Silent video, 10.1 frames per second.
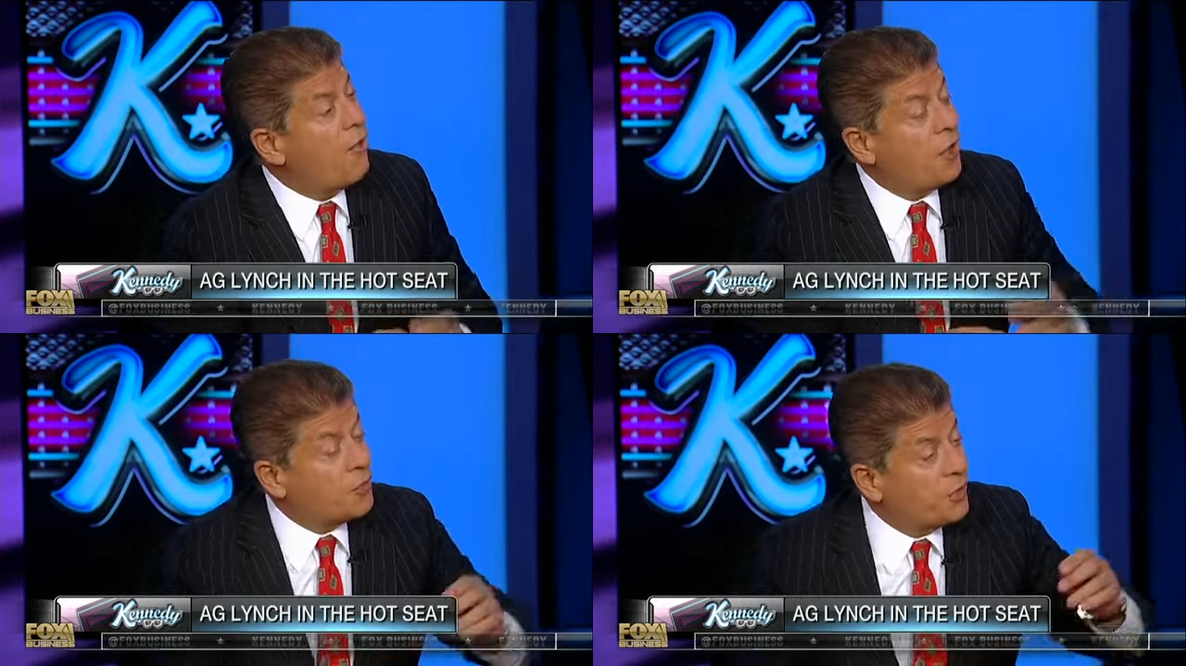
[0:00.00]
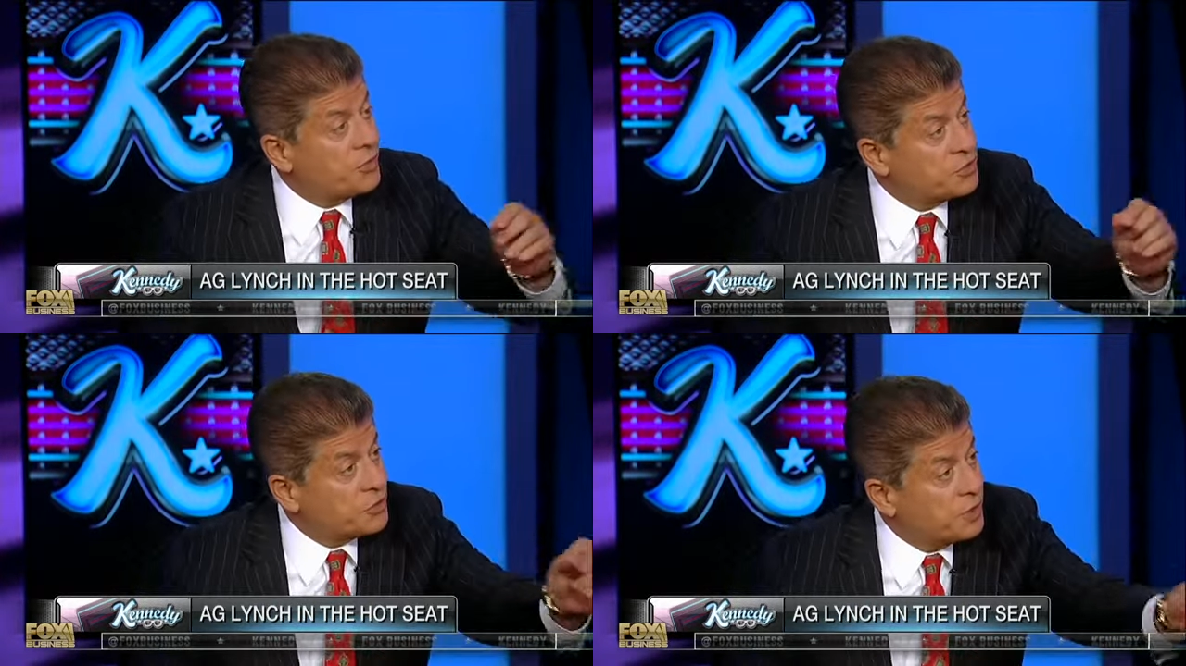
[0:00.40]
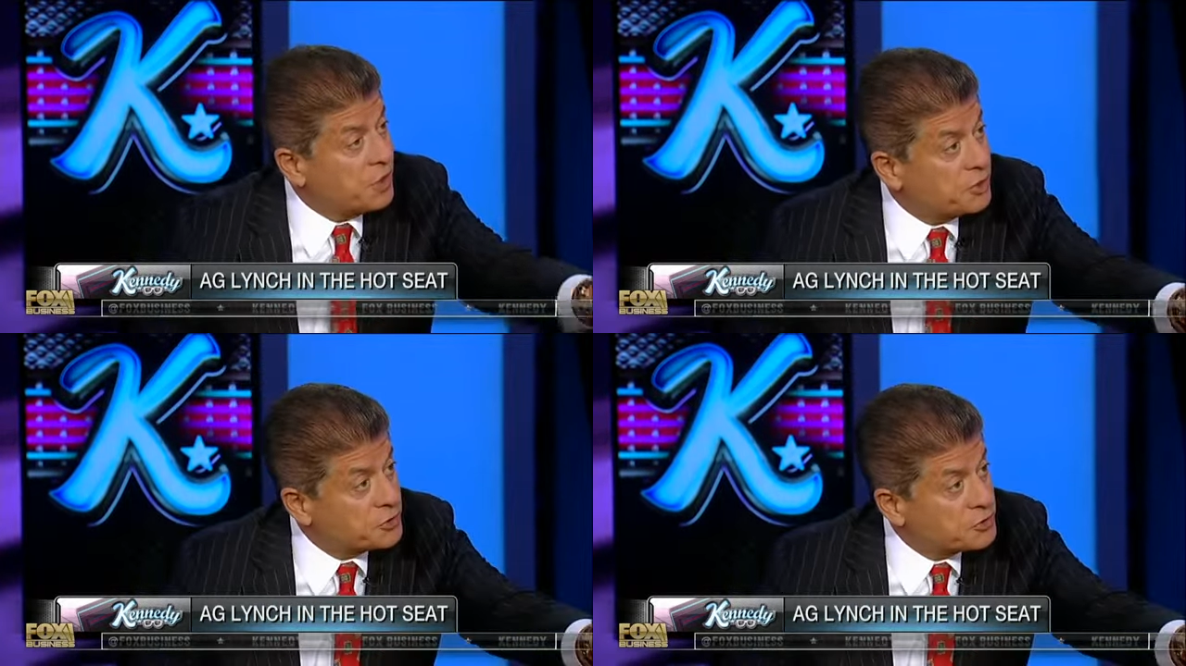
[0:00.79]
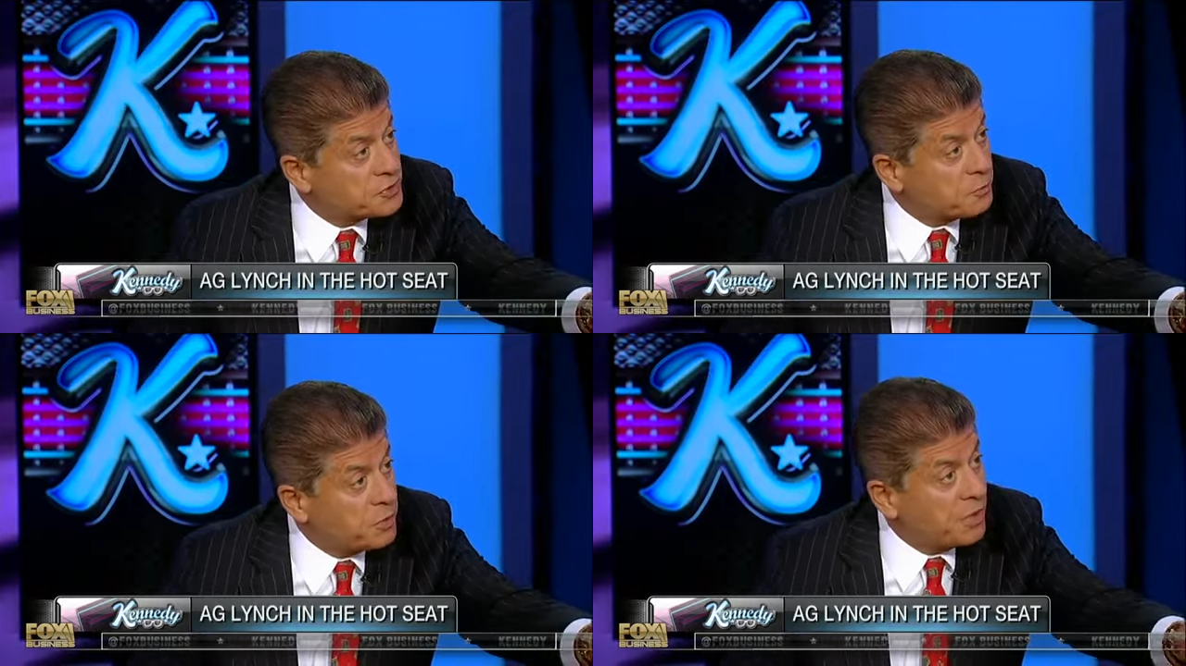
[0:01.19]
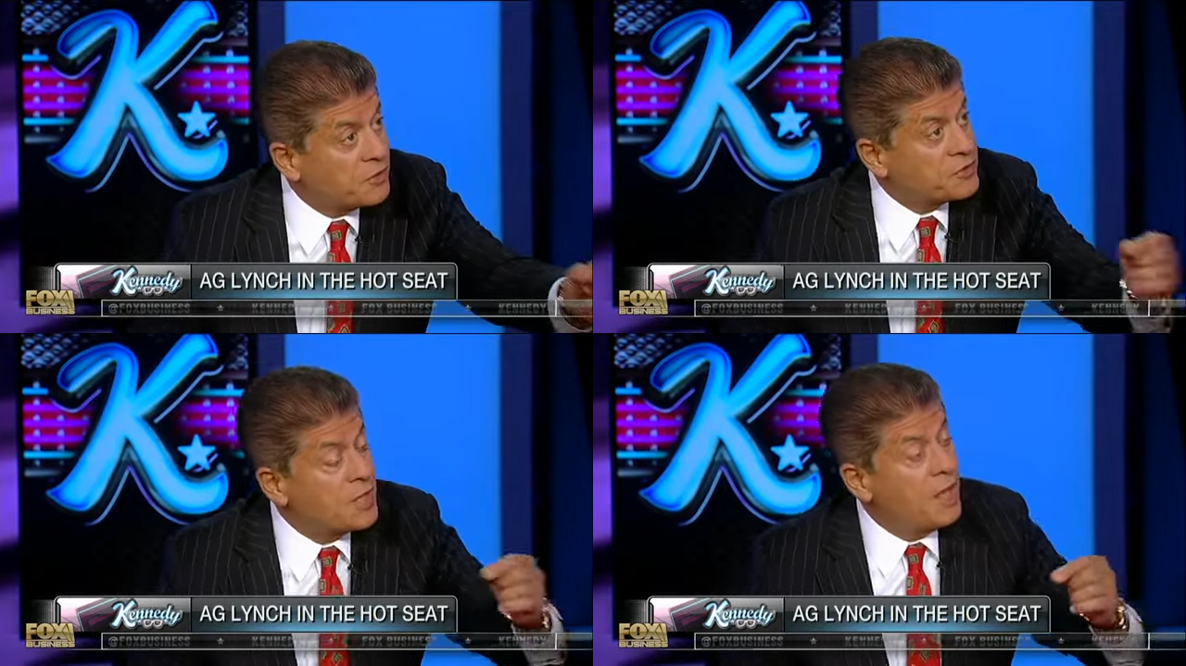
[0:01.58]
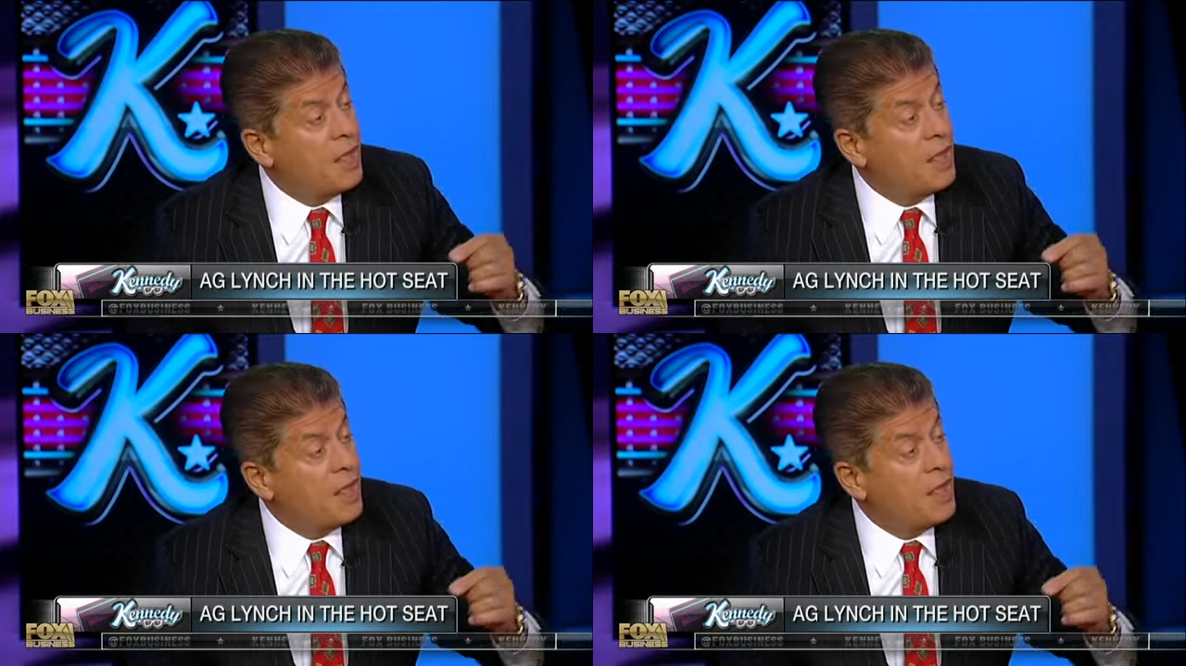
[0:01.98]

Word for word: A grand jury can issue subpoenas.